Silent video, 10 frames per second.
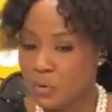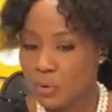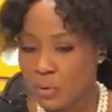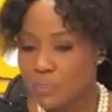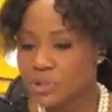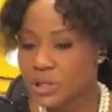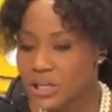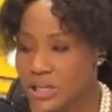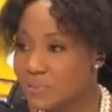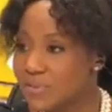corruption
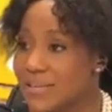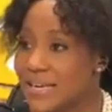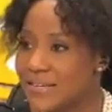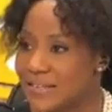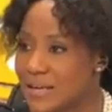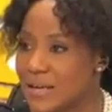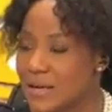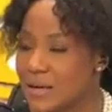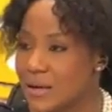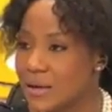keeps
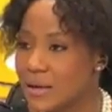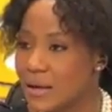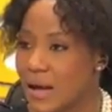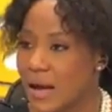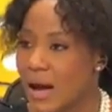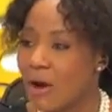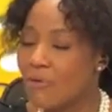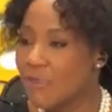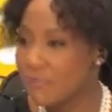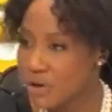eating our
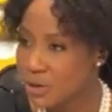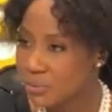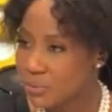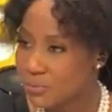revenue.